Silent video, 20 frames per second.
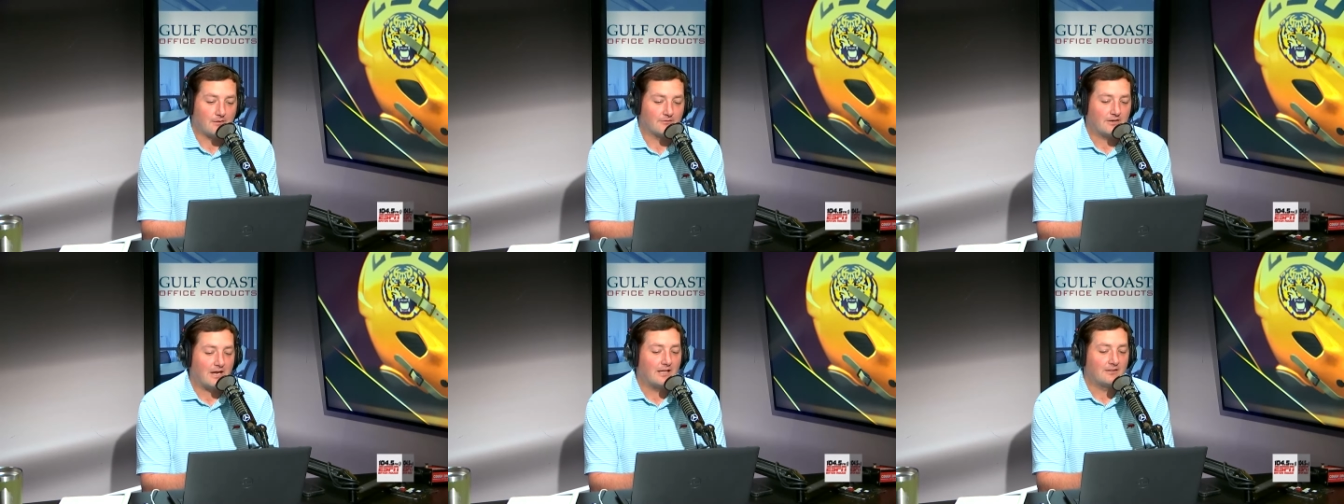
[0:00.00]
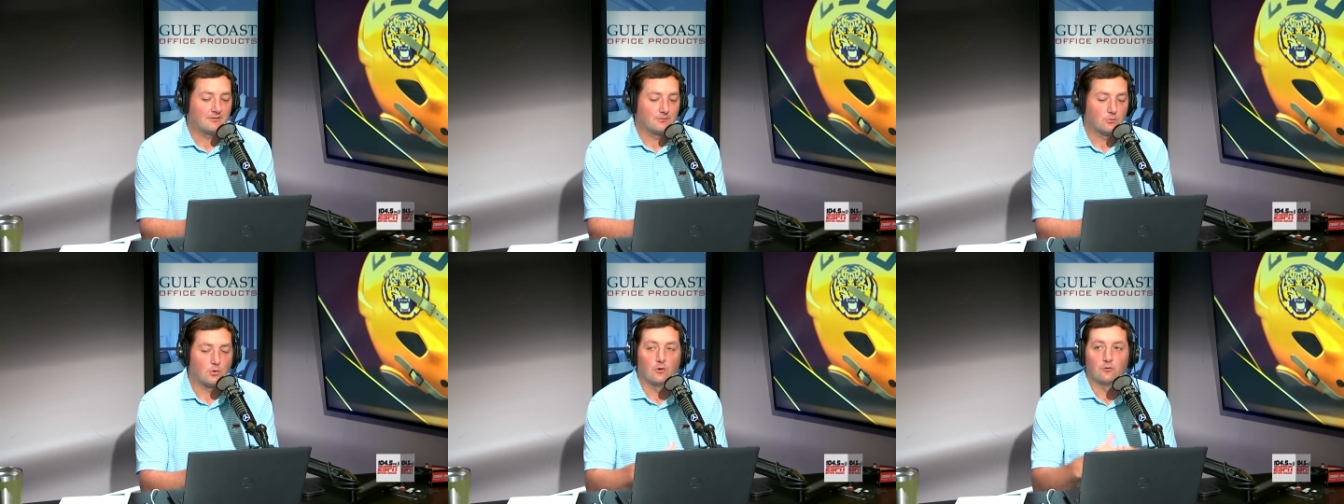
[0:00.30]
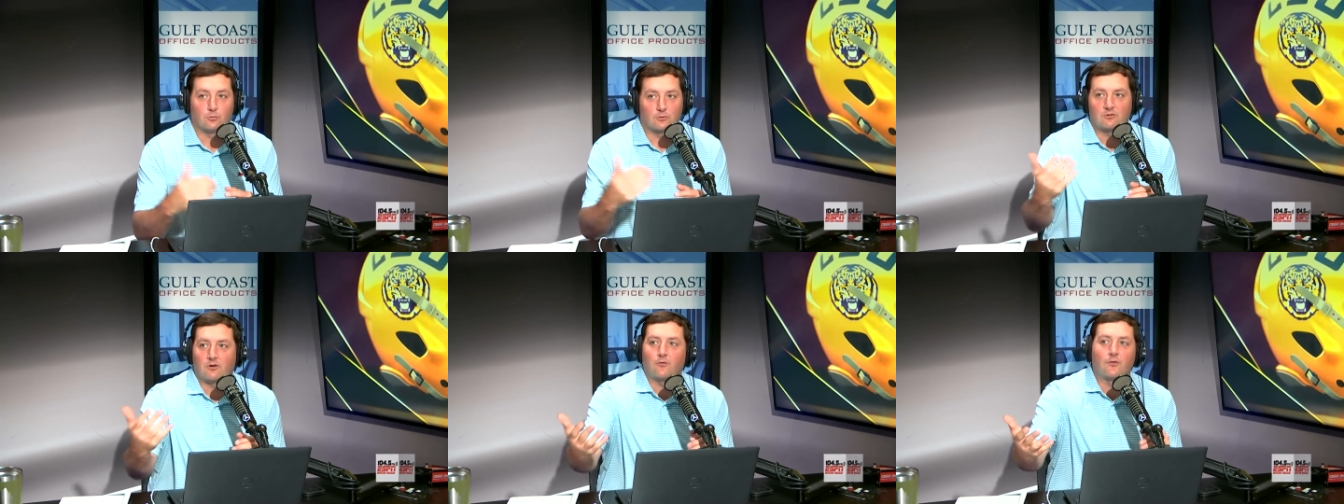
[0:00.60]
I've got some
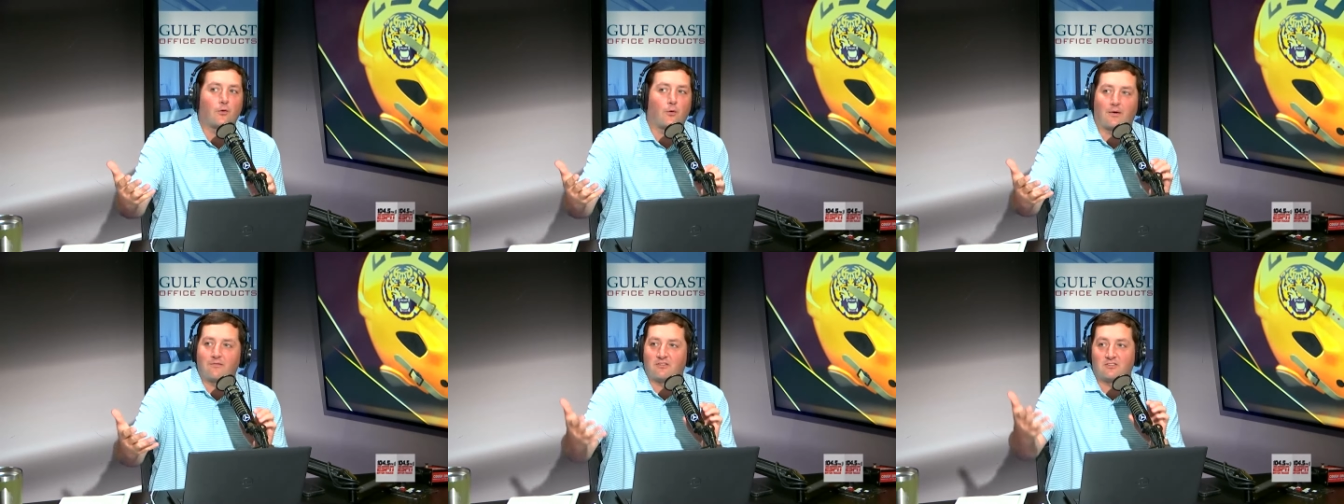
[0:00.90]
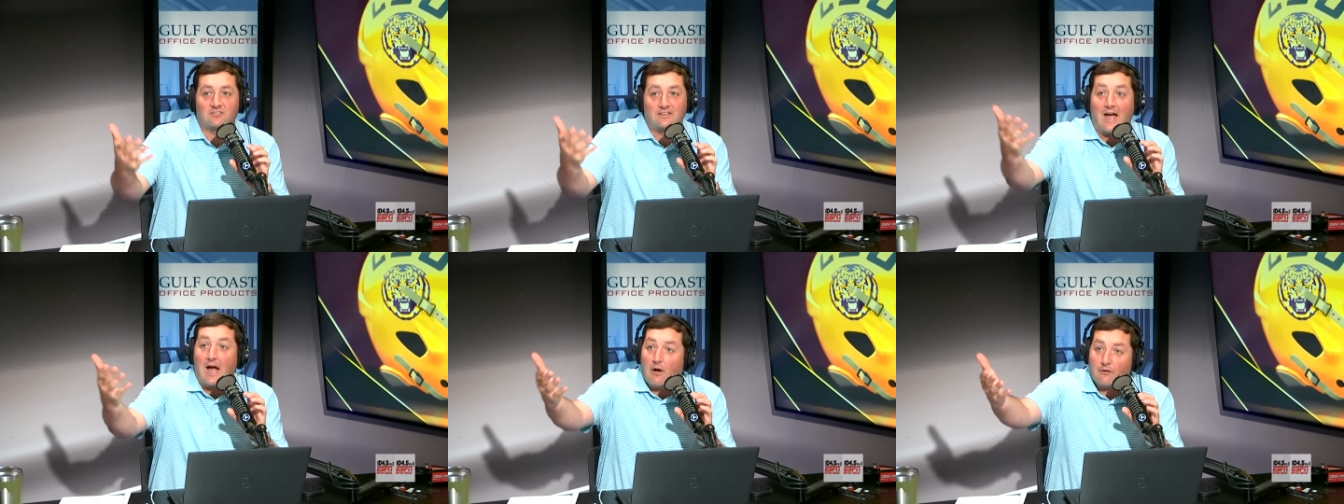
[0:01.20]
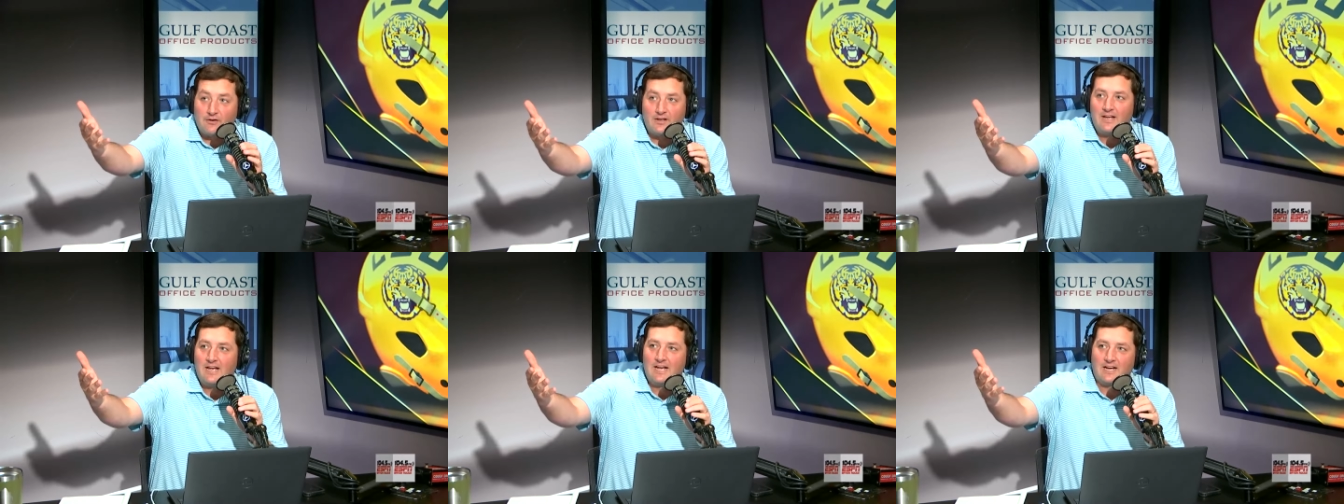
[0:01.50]
quotes. We certainly don't have the
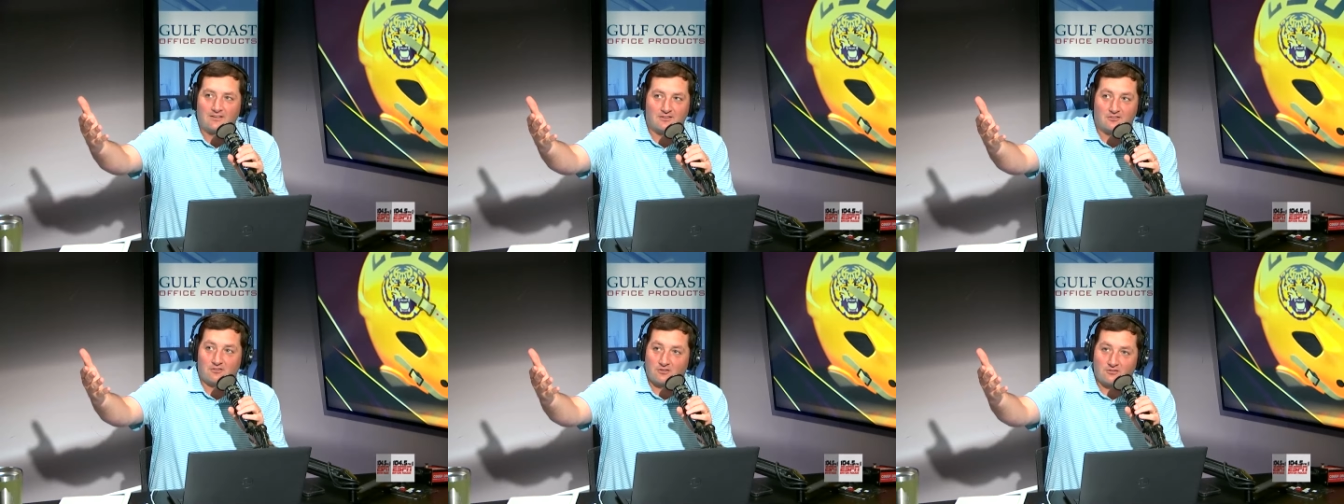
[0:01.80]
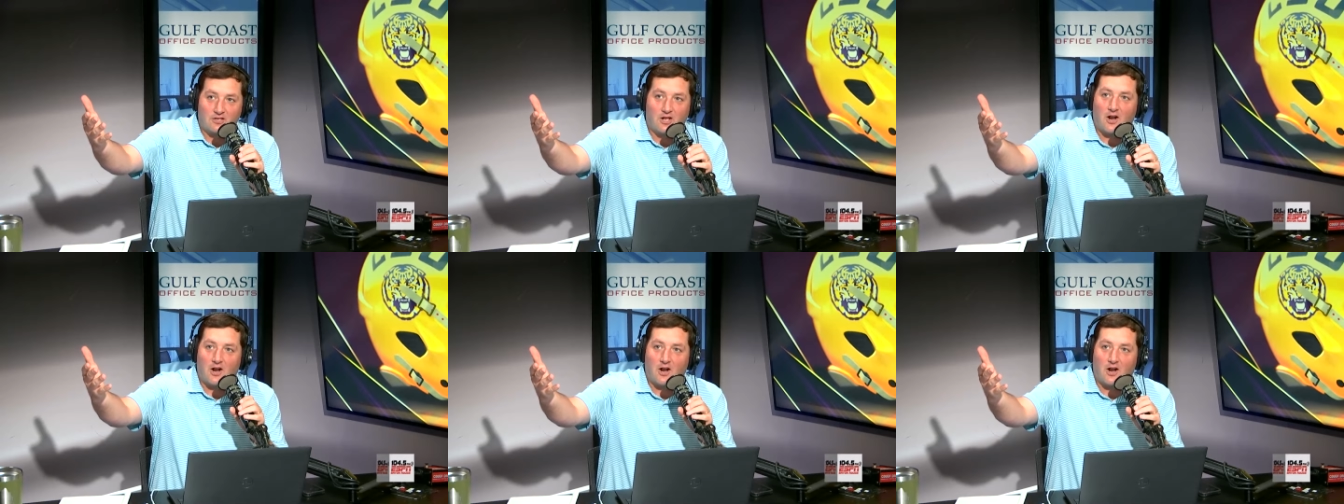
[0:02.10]
sound because he just